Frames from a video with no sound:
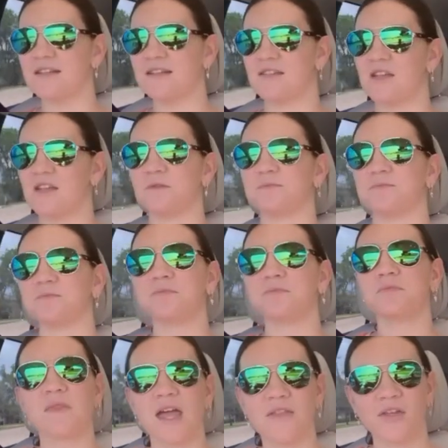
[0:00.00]
So
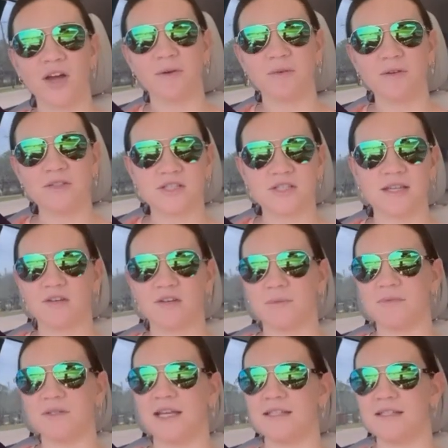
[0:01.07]
I thought I would just give you an
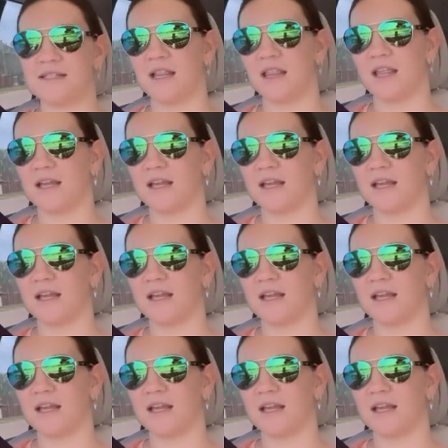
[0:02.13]
update and say, like,